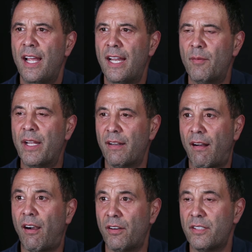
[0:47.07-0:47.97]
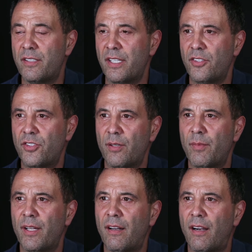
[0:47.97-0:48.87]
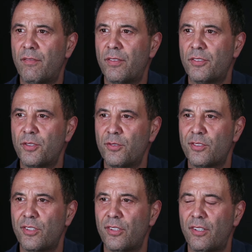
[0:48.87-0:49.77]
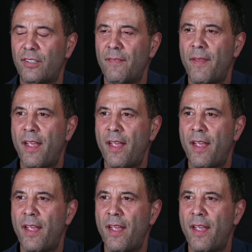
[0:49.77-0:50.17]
and it made it hard to teach and it made it hard for students to learn.